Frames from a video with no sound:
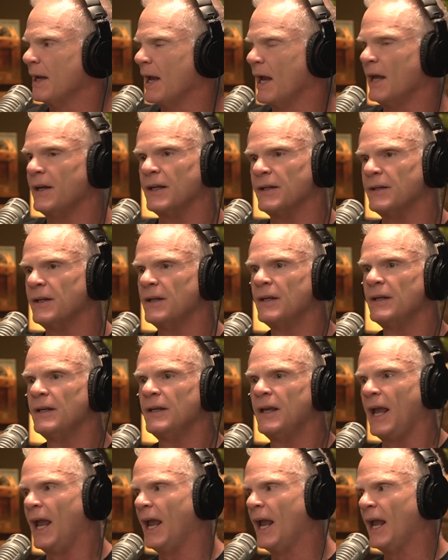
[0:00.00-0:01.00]
beheaded,
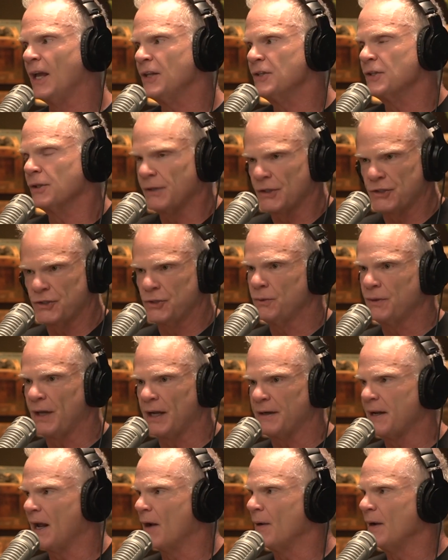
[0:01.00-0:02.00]
and let's do
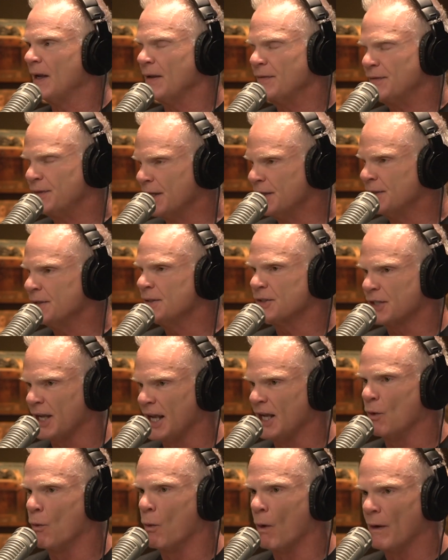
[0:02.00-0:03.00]
that now. It didn't
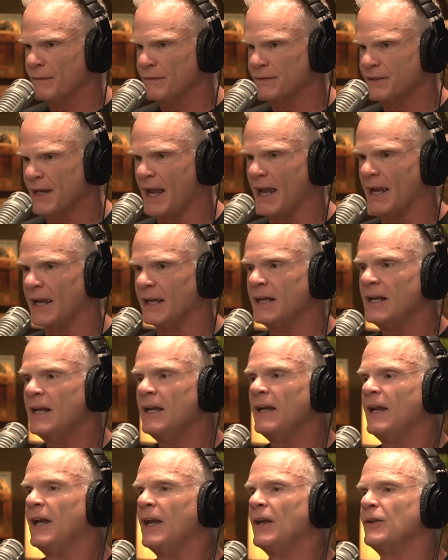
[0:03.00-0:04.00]
take one day.
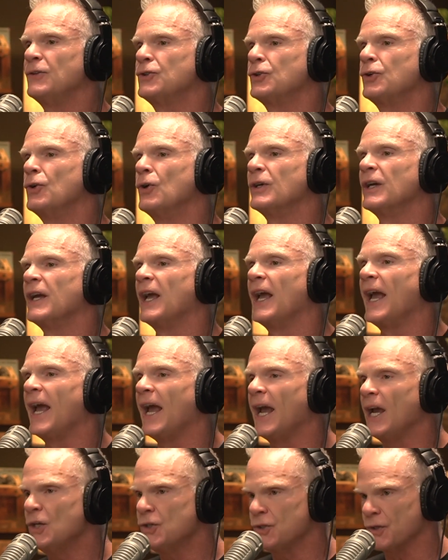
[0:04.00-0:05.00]
It took
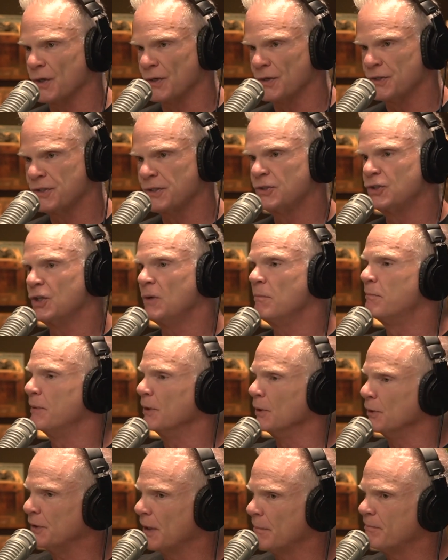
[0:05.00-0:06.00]
ages to
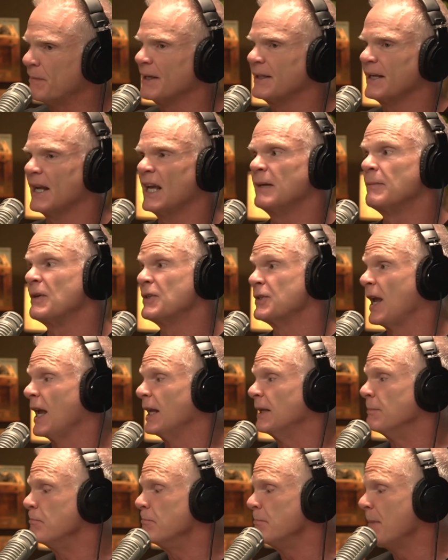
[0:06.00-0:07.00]
build up that animus,
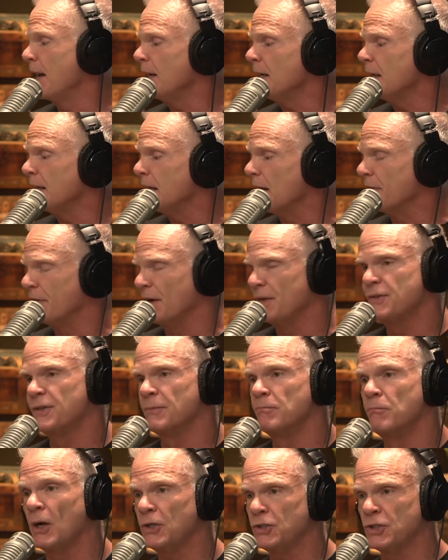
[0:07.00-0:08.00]
and
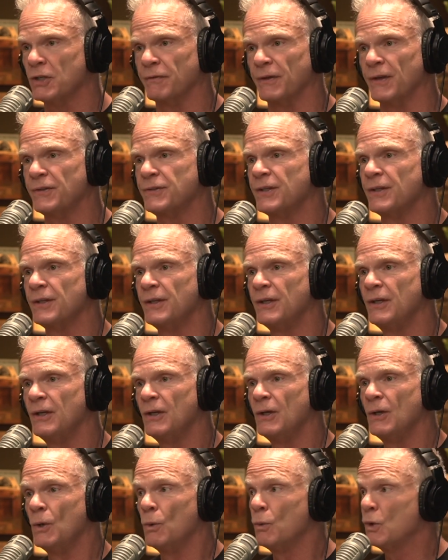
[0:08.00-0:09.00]
much of it,
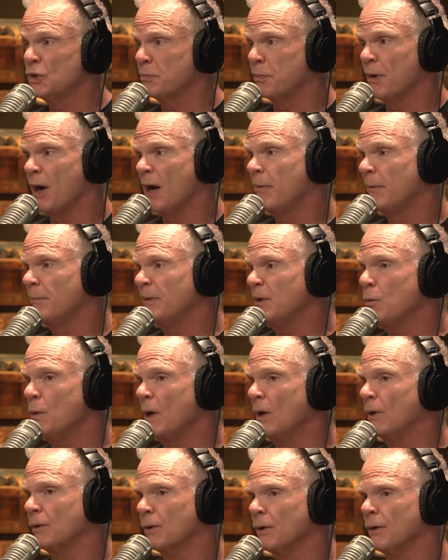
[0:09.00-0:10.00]
was probably
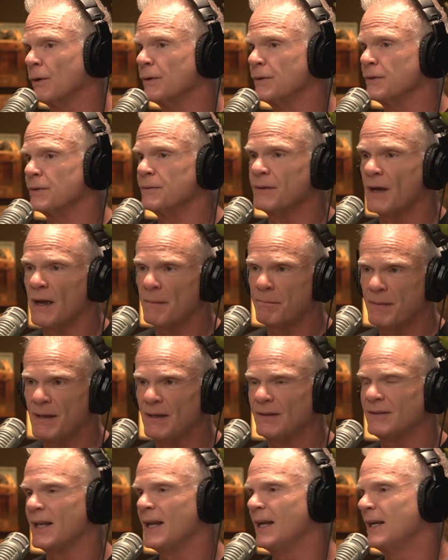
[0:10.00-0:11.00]
well-earned, not
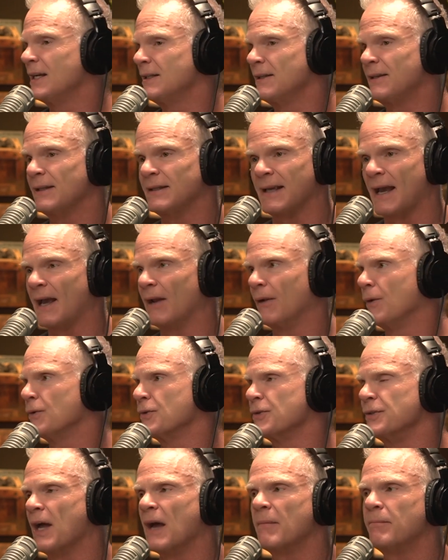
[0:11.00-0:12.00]
being taken to the
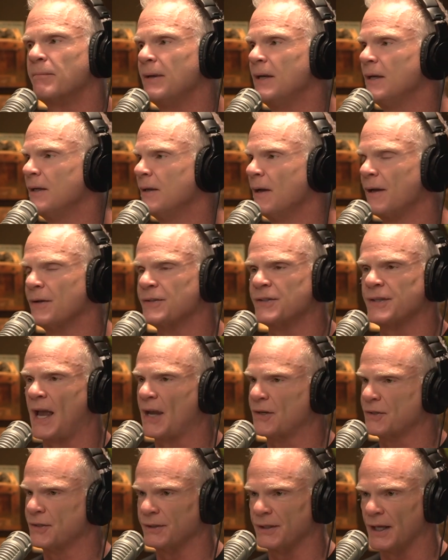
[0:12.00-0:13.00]
gallows, not being
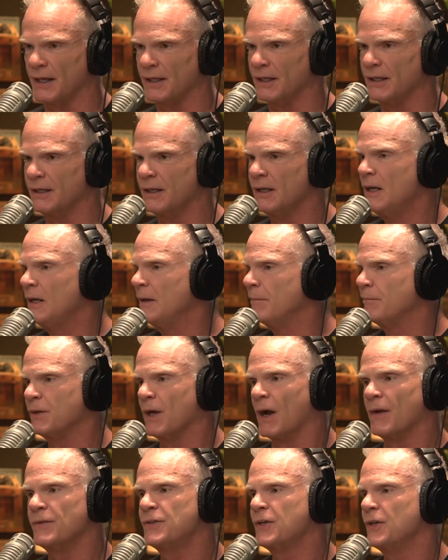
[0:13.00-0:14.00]
assassinated.
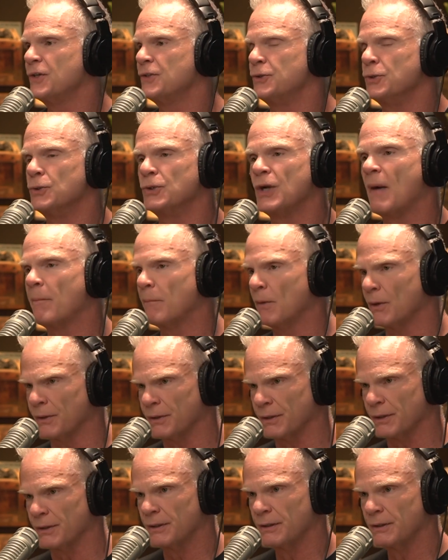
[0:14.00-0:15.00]
God says, do not
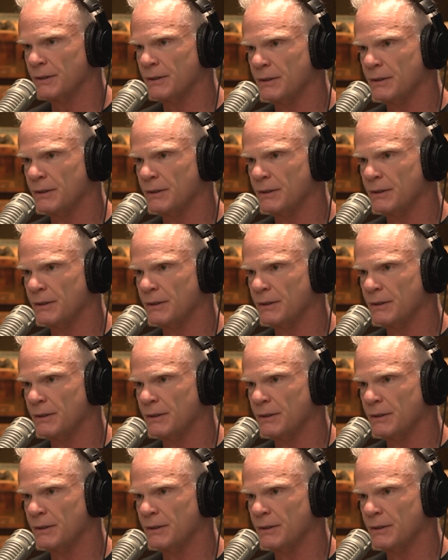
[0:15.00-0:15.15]
murder.